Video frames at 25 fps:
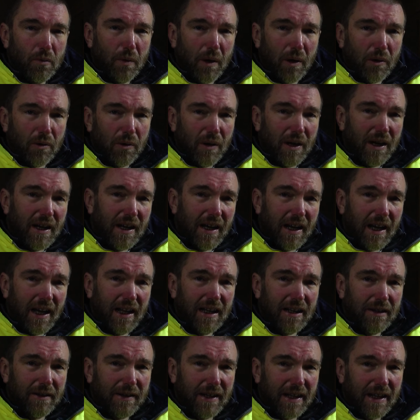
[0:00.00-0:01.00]
Well,
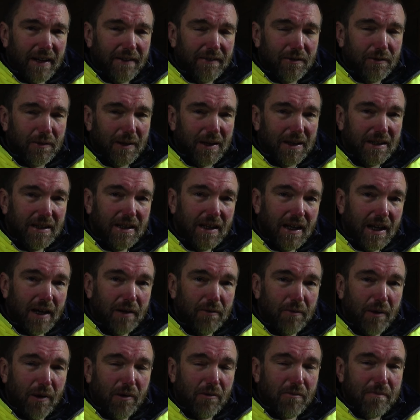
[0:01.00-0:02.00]
hello again everyone,
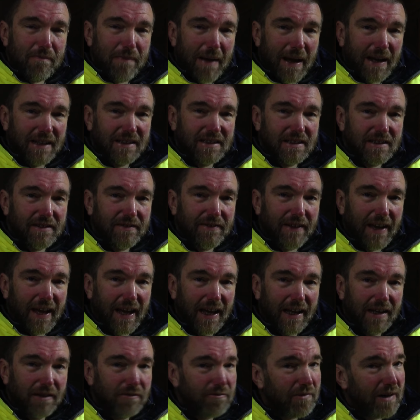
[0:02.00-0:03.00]
and welcome back to the
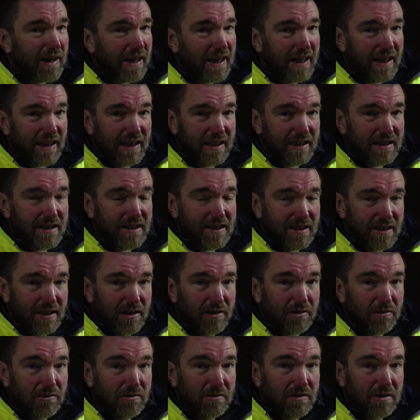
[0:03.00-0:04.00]
van where it's
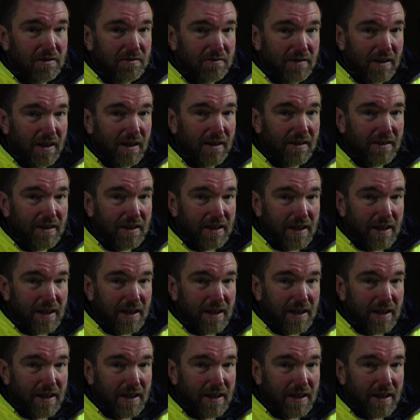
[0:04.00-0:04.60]
still rather